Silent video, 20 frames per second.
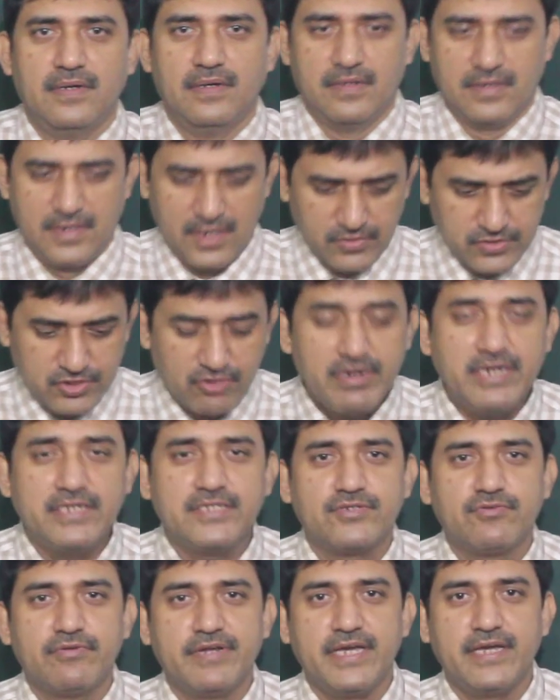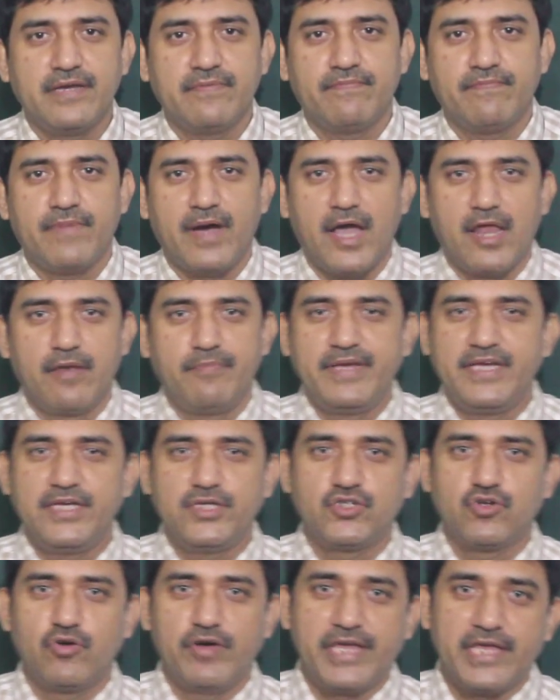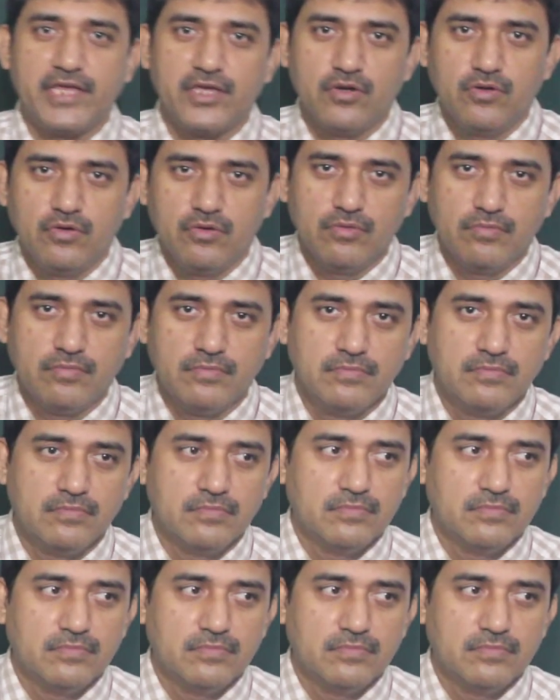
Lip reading: Now students, today I'll be showing you